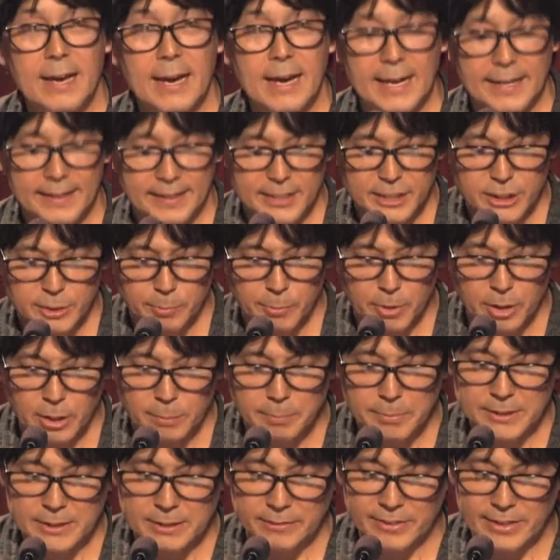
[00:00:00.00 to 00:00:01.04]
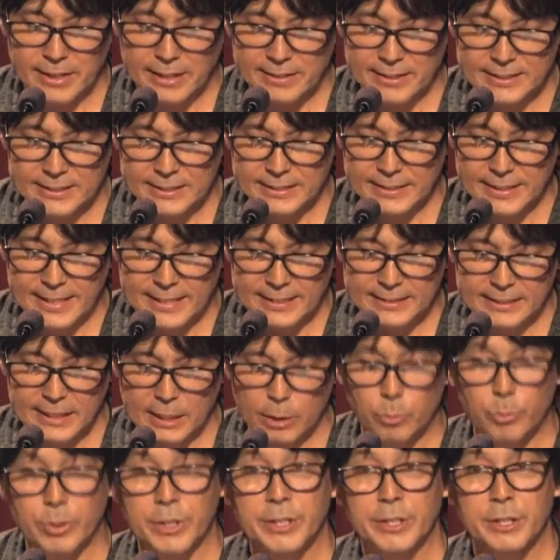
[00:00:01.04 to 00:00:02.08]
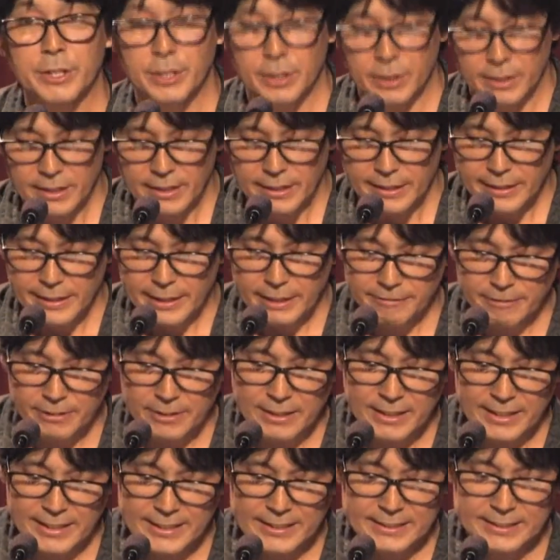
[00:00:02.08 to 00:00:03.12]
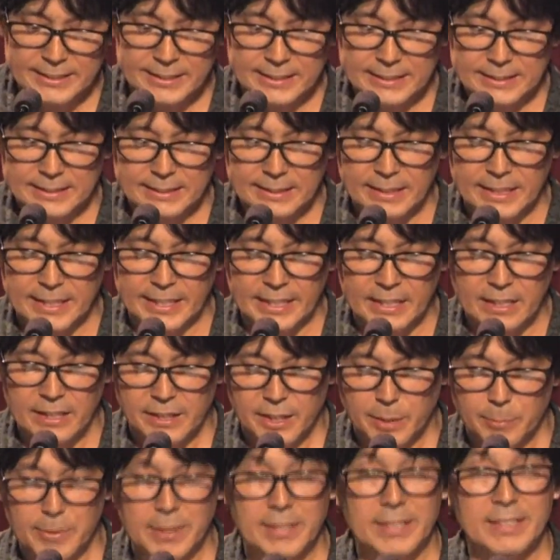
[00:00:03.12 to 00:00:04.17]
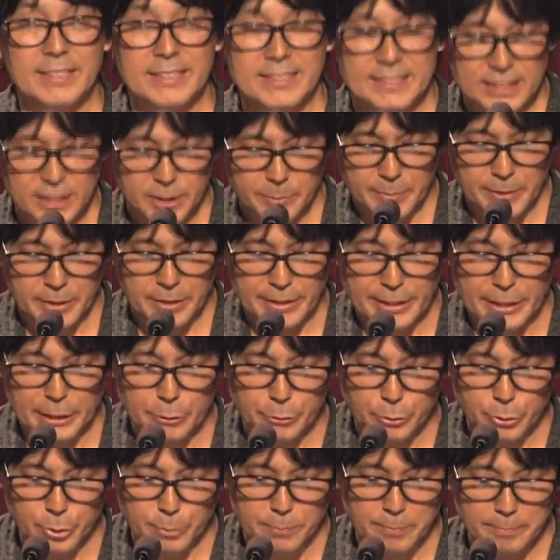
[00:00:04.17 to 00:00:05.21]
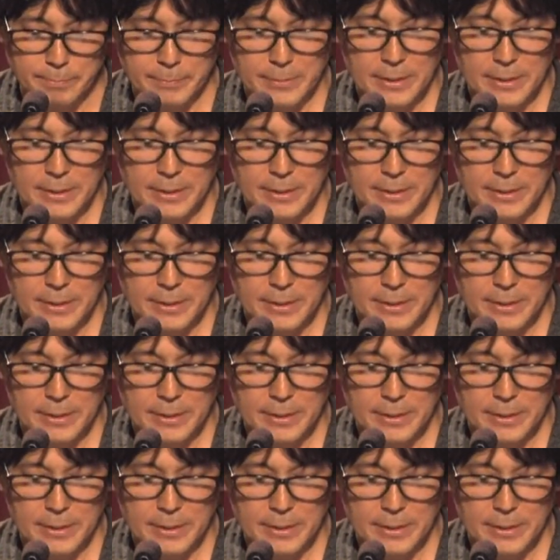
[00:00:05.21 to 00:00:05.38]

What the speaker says: and the small Pacific Island states, I wonder if alliances like the Melanesian Spearhead Group